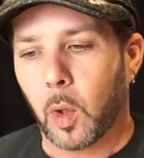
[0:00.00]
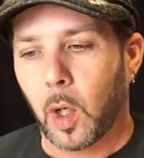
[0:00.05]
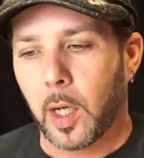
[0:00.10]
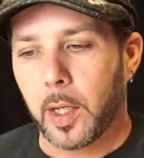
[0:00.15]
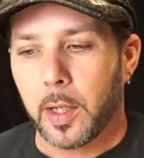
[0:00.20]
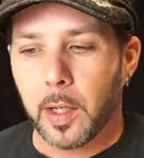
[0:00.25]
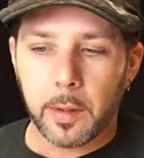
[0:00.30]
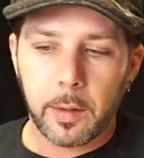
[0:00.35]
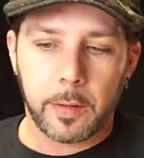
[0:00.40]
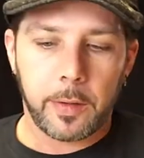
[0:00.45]

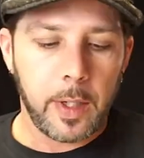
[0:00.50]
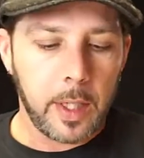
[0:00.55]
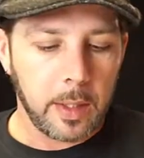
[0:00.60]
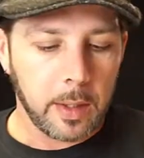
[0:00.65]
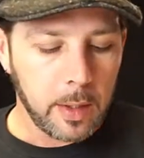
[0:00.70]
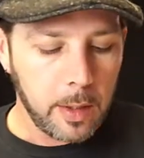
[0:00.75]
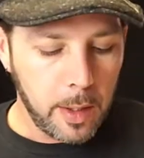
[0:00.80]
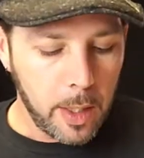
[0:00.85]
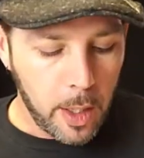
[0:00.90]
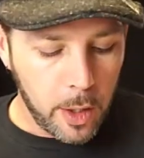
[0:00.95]
Another thing
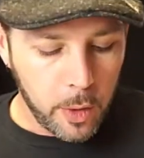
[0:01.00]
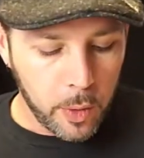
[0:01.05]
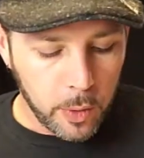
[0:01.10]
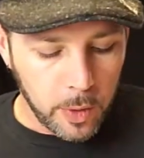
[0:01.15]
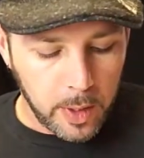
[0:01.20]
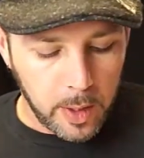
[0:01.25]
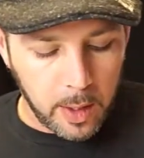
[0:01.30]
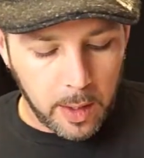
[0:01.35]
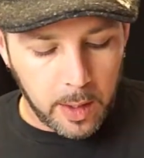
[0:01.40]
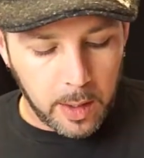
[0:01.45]
to note
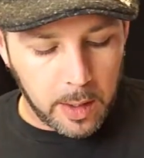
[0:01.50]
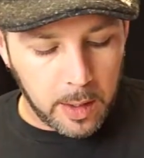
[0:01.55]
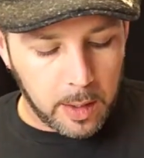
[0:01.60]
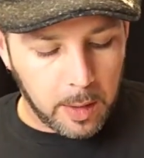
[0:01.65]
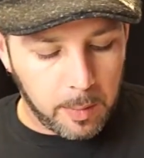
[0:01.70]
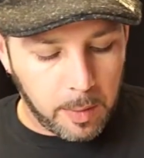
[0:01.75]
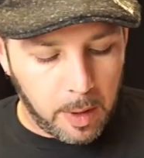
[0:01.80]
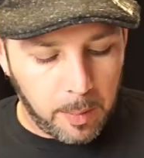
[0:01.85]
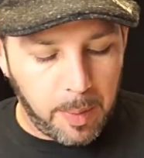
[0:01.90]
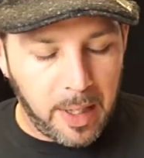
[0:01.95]

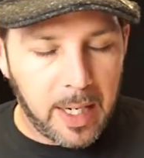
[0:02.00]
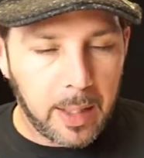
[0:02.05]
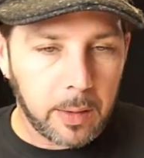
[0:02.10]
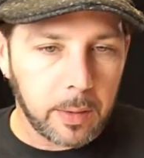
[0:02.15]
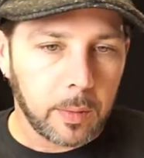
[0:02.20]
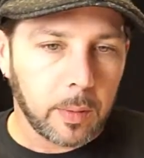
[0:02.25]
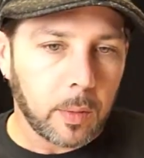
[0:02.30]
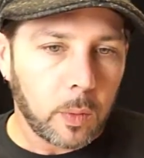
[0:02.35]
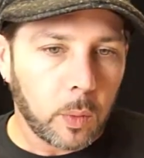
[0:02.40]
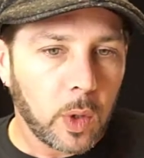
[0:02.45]

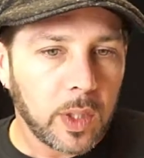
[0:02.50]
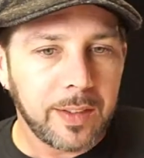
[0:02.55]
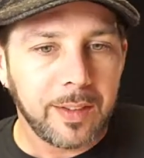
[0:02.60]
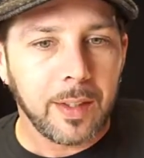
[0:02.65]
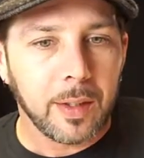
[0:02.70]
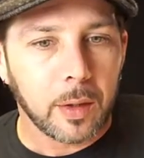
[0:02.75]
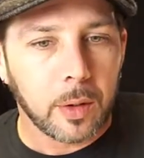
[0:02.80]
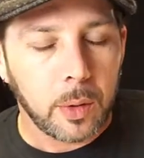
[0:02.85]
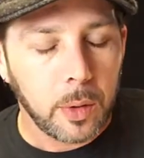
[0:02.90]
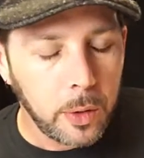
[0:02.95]
about what's
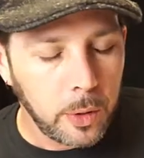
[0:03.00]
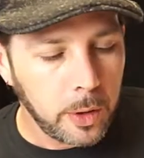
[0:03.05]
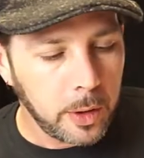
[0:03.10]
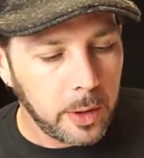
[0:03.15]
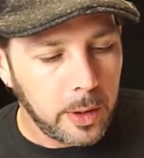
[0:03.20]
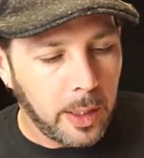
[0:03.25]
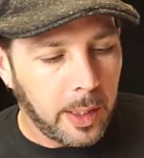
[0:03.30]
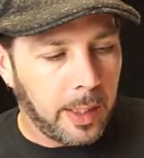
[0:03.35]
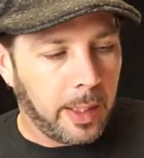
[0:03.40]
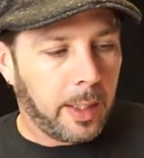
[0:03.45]

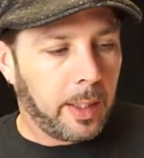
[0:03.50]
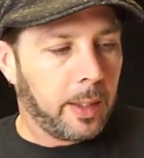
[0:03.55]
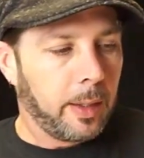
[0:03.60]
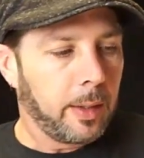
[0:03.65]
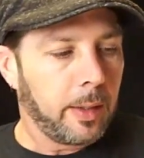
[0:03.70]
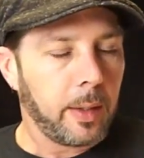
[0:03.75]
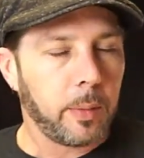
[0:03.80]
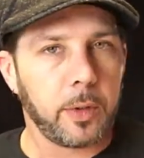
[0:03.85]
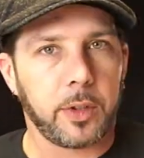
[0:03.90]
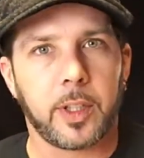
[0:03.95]
included
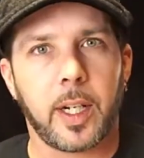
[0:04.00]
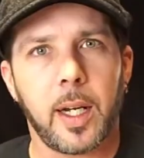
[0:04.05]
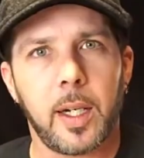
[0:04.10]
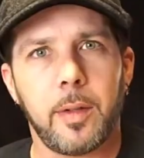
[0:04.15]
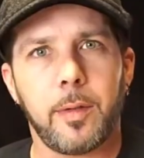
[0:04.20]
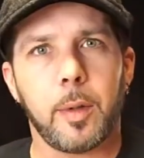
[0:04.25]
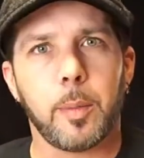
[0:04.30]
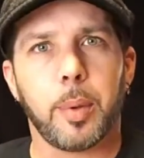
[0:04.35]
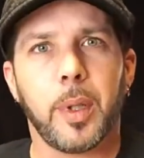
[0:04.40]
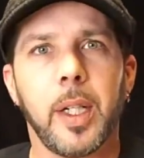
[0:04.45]
that was kind
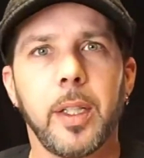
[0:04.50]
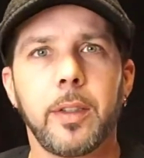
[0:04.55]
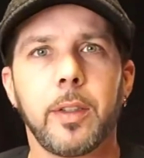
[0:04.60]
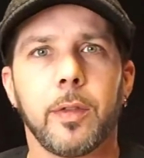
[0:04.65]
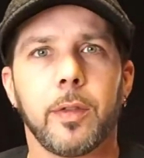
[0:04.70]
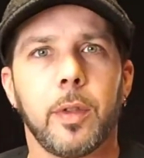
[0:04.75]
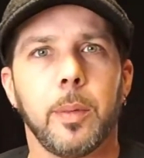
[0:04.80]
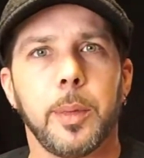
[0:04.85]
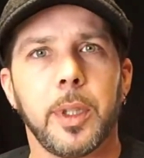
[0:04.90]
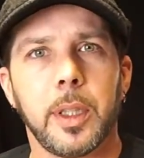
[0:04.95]
of
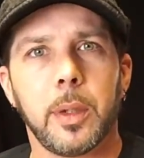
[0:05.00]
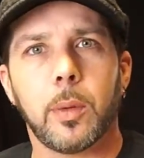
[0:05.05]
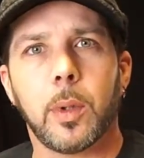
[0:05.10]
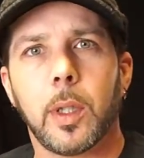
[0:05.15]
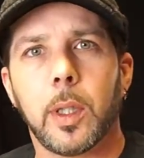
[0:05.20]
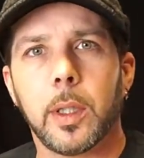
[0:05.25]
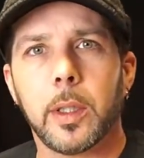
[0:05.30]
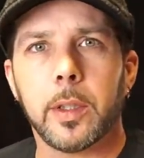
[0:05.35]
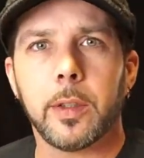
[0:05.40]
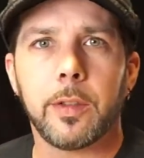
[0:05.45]
impressive to me
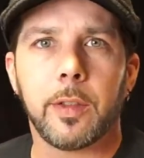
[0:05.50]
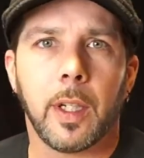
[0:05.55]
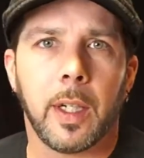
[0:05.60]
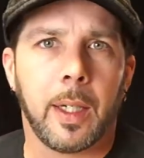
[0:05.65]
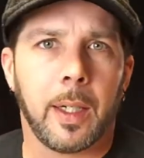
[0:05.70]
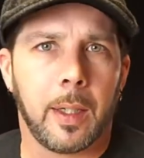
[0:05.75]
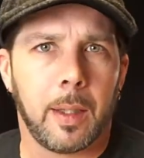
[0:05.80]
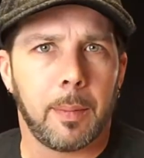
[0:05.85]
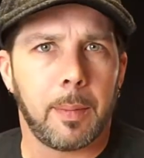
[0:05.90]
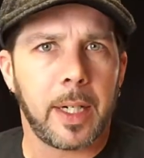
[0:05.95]
was
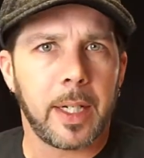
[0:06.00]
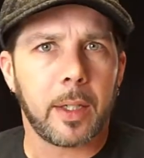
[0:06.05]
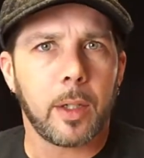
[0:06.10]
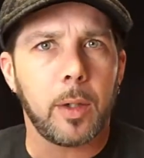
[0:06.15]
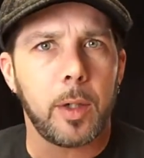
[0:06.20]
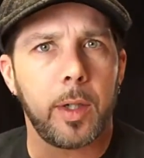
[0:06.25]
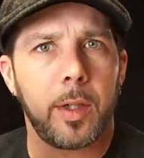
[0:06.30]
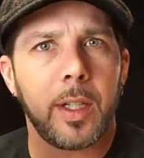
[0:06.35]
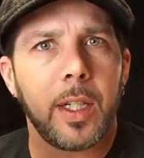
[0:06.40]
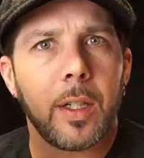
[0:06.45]

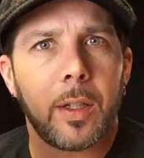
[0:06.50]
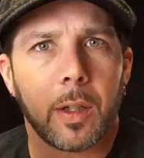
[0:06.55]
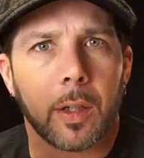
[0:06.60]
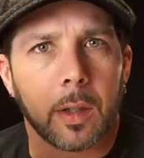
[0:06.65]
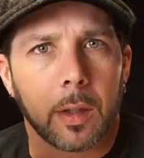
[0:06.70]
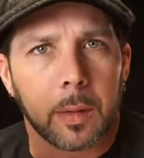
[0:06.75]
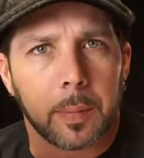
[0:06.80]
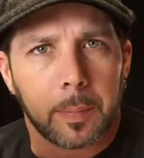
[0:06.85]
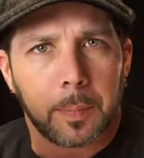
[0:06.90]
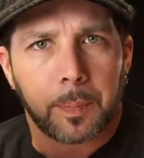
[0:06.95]
micro SD
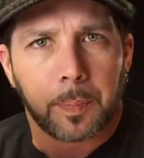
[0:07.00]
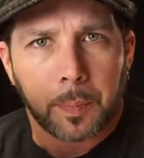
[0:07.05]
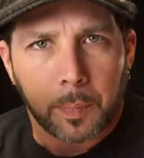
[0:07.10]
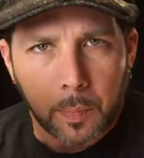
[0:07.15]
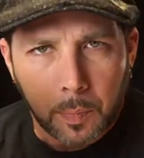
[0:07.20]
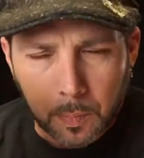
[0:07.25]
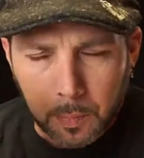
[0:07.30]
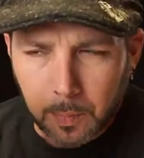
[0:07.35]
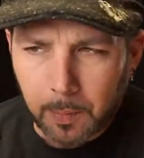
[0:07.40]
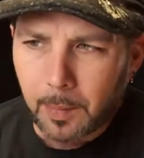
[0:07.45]
card.
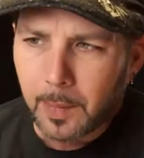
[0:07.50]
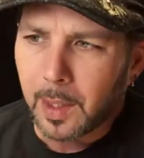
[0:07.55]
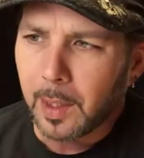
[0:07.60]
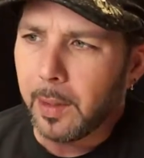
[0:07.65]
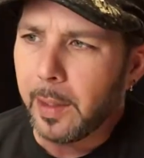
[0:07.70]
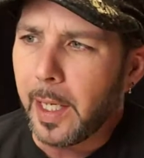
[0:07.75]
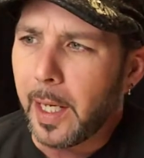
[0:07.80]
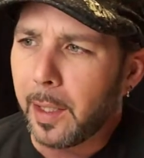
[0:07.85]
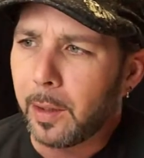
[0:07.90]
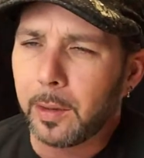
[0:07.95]

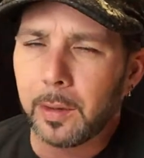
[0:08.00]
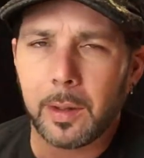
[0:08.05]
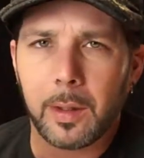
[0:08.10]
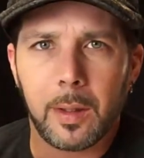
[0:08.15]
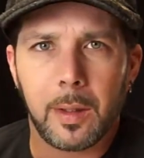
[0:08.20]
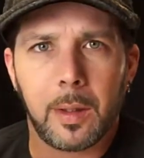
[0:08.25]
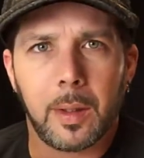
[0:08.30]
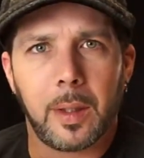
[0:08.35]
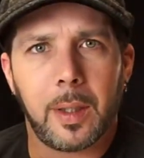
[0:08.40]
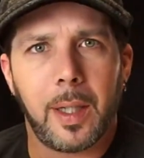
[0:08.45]
Now,
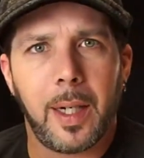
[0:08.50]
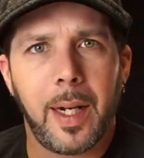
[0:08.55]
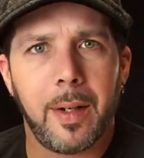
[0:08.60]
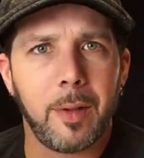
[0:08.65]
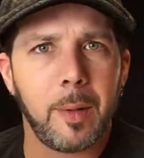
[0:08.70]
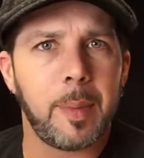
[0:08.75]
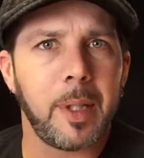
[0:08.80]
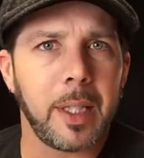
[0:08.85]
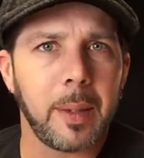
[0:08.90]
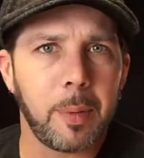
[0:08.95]

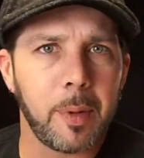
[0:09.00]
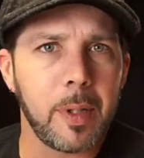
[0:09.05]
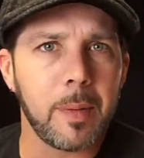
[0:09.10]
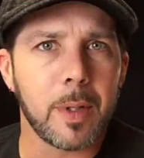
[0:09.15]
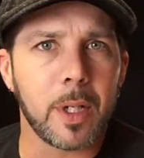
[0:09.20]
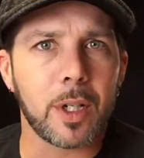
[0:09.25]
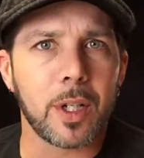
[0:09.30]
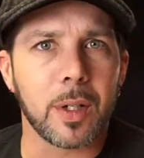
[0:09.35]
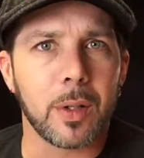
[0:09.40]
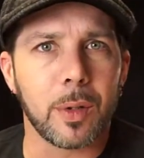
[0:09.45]
everybody pretty
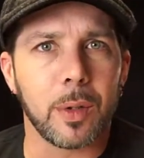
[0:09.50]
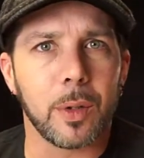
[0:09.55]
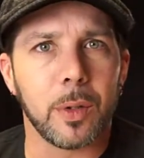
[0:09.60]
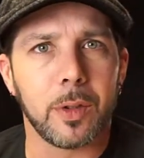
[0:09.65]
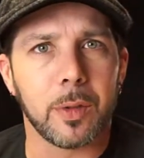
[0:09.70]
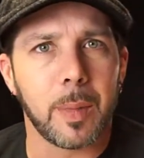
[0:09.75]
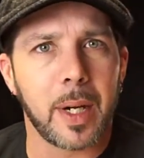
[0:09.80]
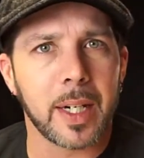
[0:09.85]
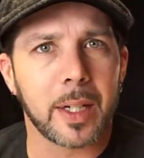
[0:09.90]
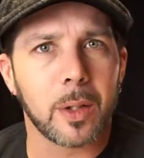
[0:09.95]
much
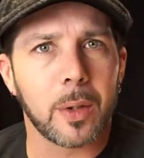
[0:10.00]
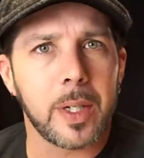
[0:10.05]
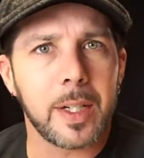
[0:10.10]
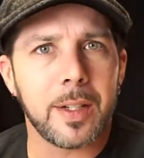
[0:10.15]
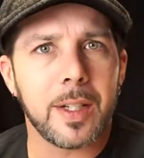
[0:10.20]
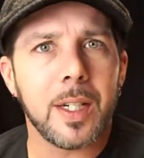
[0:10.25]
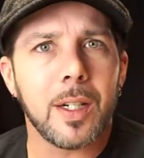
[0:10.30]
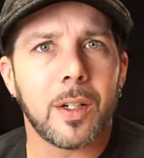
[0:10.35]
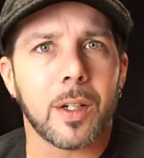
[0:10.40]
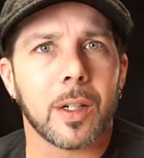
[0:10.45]
includes a micro
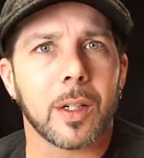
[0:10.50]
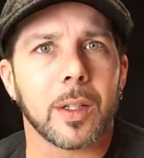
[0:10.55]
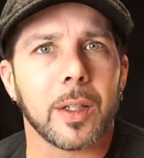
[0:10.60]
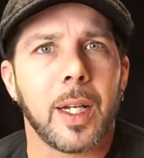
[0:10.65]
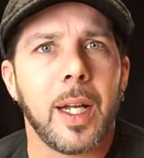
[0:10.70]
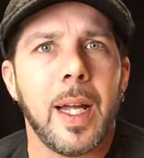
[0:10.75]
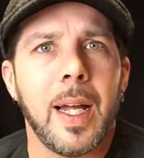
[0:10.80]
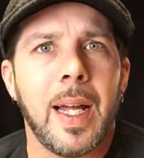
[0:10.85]
SD card.